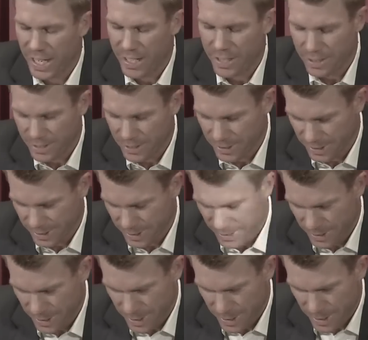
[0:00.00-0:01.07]
caused for him and
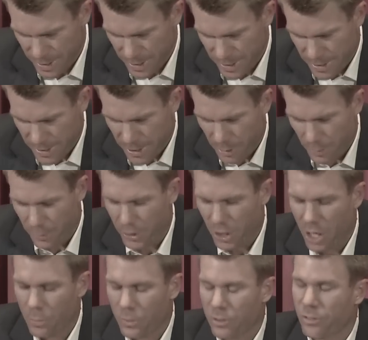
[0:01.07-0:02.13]
his family?
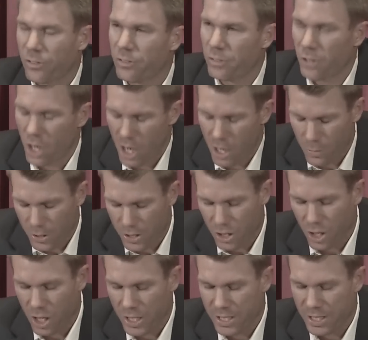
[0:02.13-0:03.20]
The potential gain from
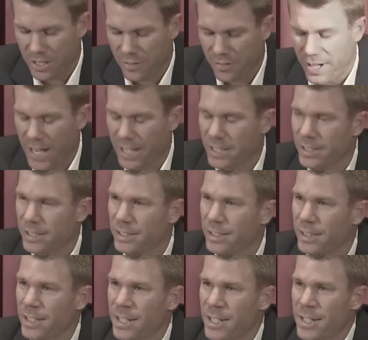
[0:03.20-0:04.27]
the trial wasn't worth it
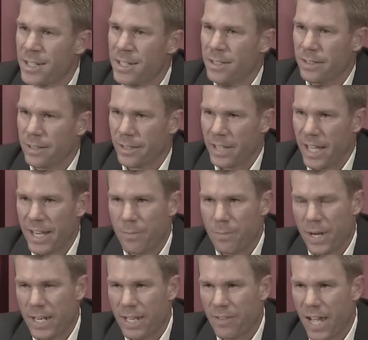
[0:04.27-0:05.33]
for the negative
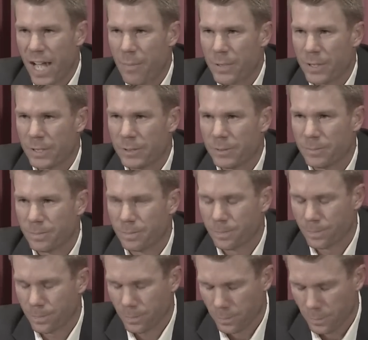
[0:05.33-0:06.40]
publicity it would create.
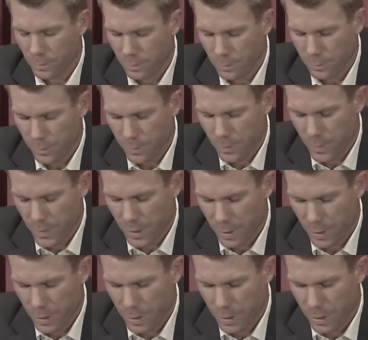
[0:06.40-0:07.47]
It's a shame
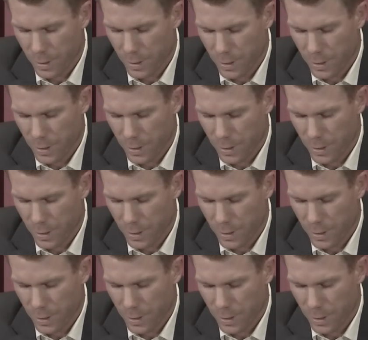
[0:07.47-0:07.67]
because since the